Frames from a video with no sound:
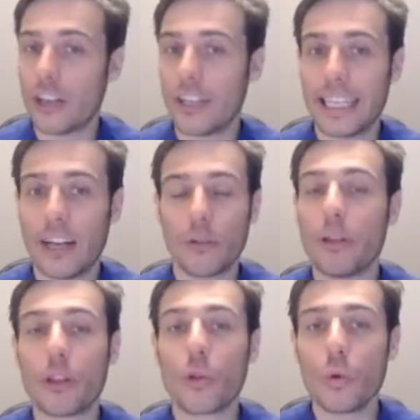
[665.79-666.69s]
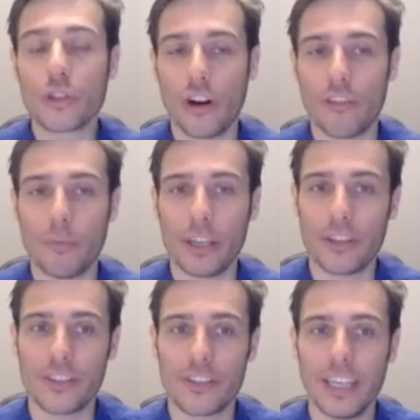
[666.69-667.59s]
It cannot be thought of,
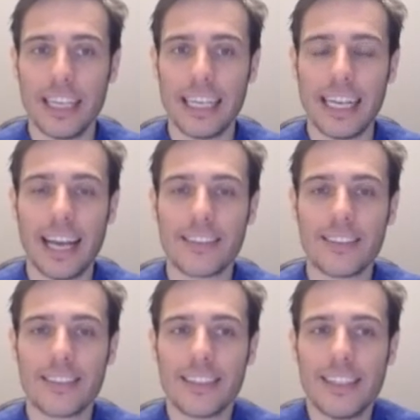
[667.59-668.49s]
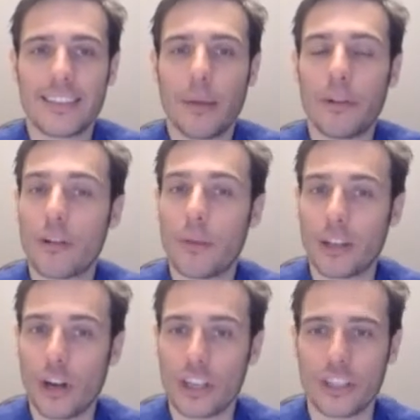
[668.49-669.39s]
because it's coming from
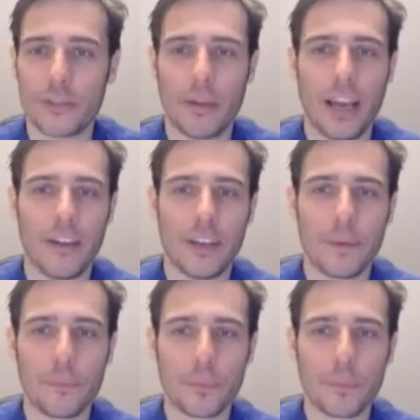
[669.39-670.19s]
unconscious behavior.